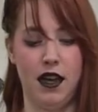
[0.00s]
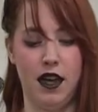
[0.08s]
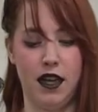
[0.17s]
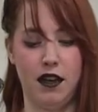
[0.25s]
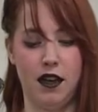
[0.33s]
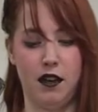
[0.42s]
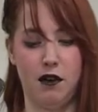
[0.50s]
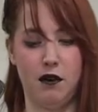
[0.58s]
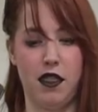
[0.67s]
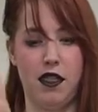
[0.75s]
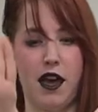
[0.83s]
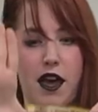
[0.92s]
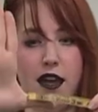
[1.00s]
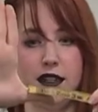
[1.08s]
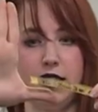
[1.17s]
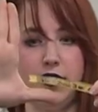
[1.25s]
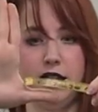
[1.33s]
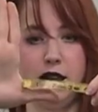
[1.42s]
I know
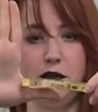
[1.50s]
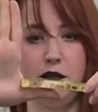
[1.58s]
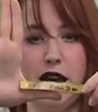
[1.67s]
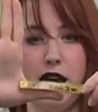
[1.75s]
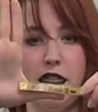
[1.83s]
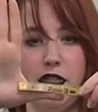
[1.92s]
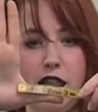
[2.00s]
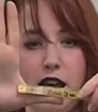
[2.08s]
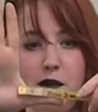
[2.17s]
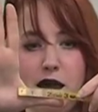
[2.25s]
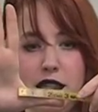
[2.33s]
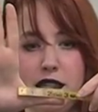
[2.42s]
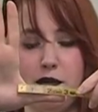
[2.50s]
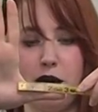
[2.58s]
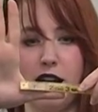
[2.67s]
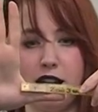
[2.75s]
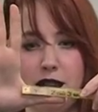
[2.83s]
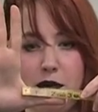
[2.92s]
that my thumb is
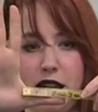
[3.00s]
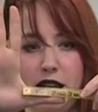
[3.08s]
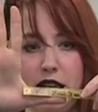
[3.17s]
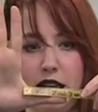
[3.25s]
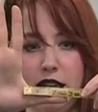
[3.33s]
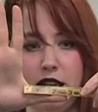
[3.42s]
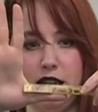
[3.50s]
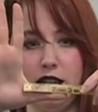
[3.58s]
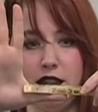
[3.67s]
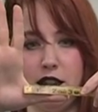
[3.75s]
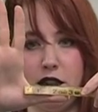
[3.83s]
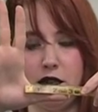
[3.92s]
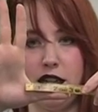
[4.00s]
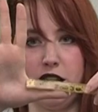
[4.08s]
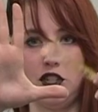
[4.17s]
approximately three